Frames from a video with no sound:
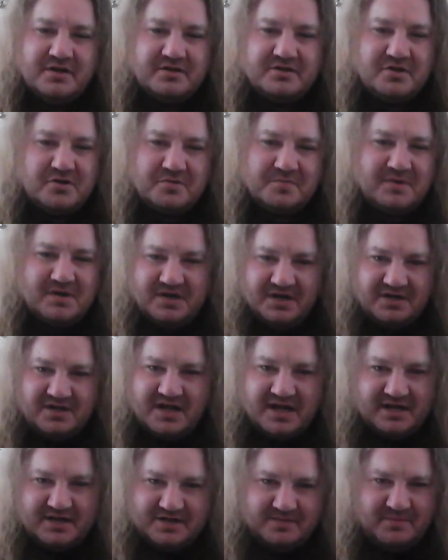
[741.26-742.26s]
nobody
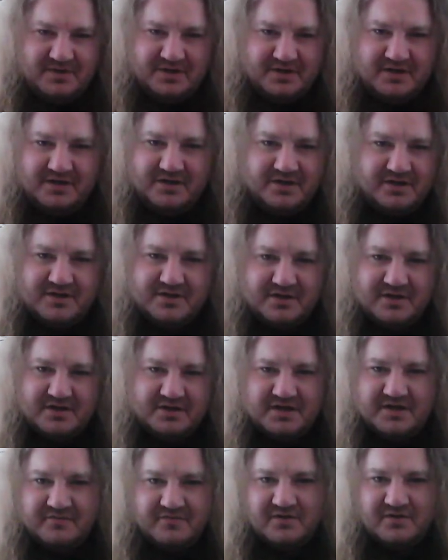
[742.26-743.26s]
liked me, I
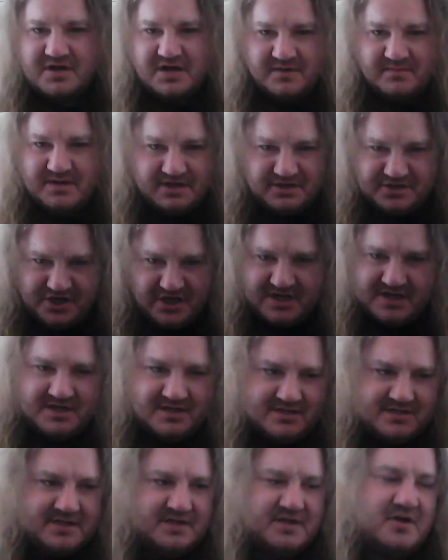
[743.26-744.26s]
never got my
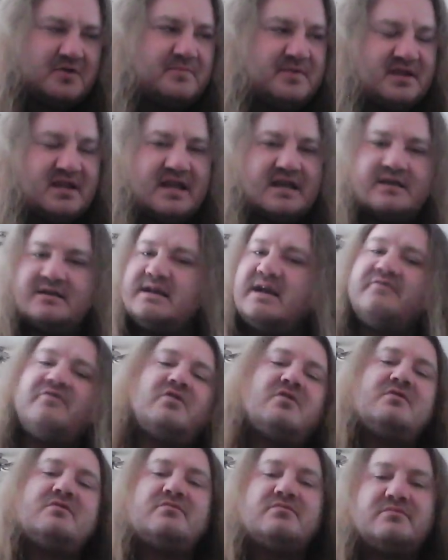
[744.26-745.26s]
chance, you know, but like
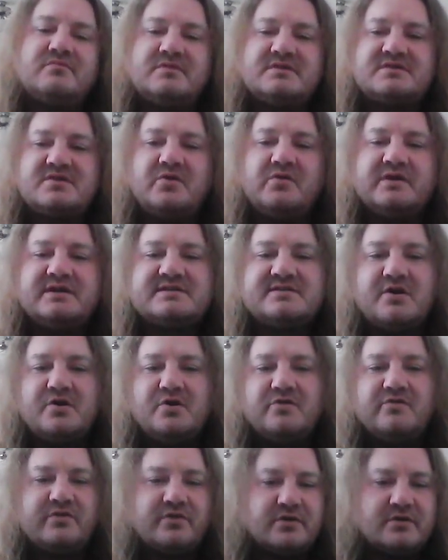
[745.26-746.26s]
Neville was always
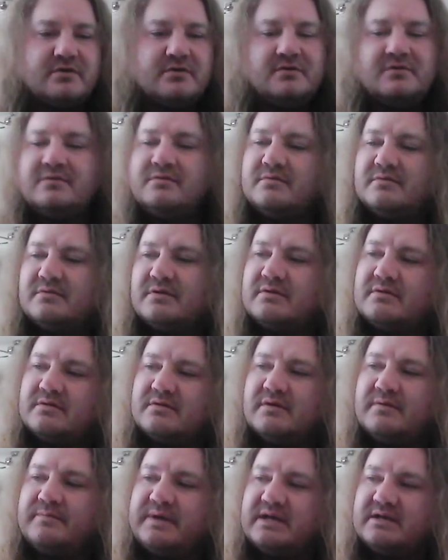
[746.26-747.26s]
over.
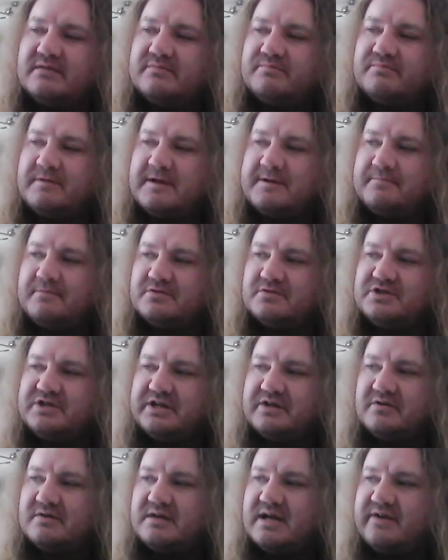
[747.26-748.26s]
I mean, people
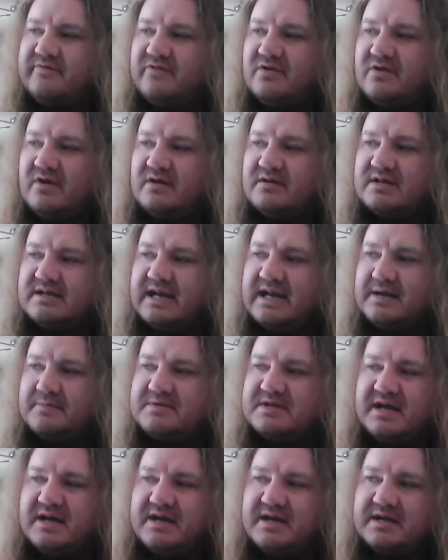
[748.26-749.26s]
cheered Neville all the damn
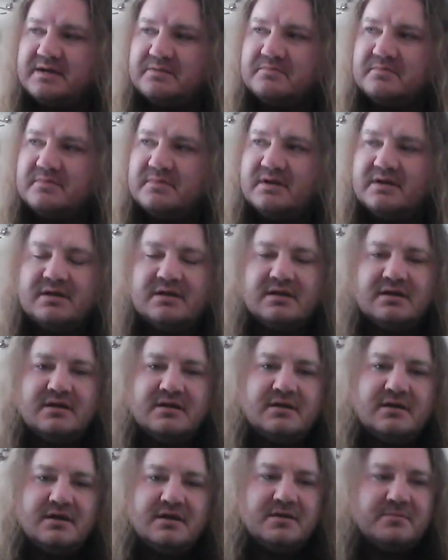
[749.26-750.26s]
time.
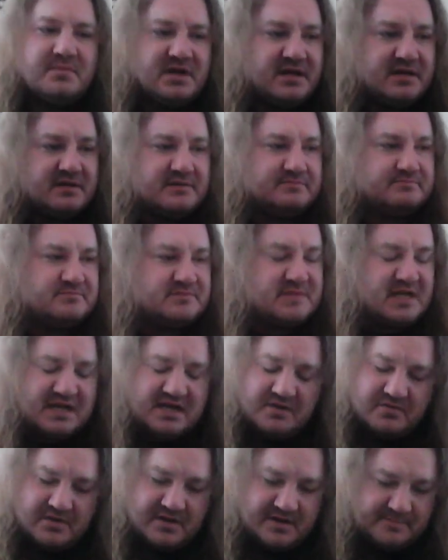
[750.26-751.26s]
But
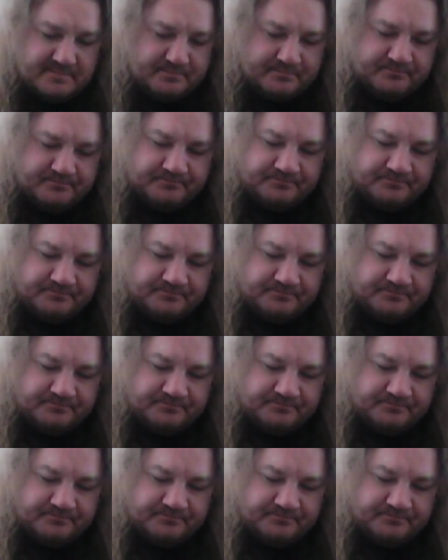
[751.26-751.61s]
anyway,